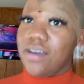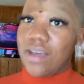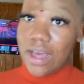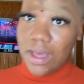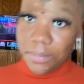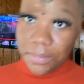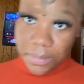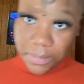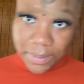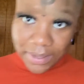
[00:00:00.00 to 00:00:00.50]

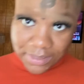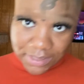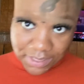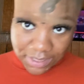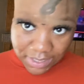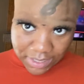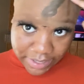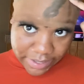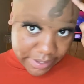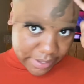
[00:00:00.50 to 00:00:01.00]
I'm about to
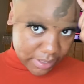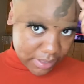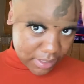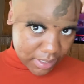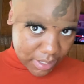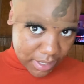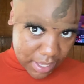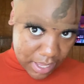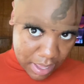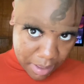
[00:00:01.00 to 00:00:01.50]
cut
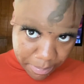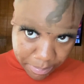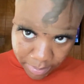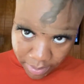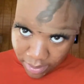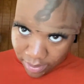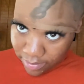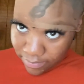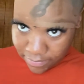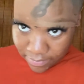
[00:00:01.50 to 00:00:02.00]
the cap
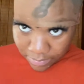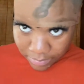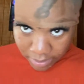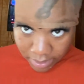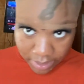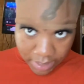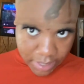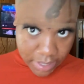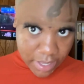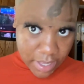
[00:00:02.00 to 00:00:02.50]
off. I'm
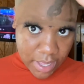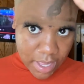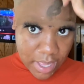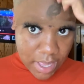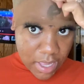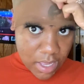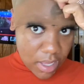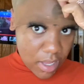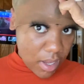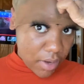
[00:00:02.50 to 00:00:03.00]
going to cut
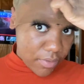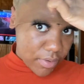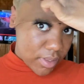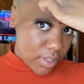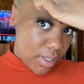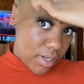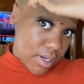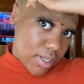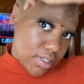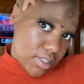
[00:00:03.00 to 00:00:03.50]

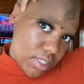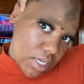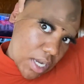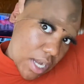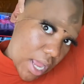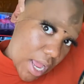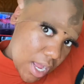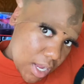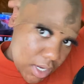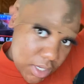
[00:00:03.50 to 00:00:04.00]
everything that's
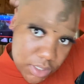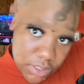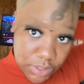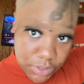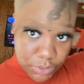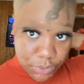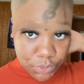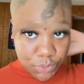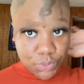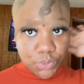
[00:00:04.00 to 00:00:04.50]
not
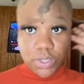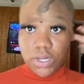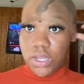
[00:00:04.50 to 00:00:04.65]
glued.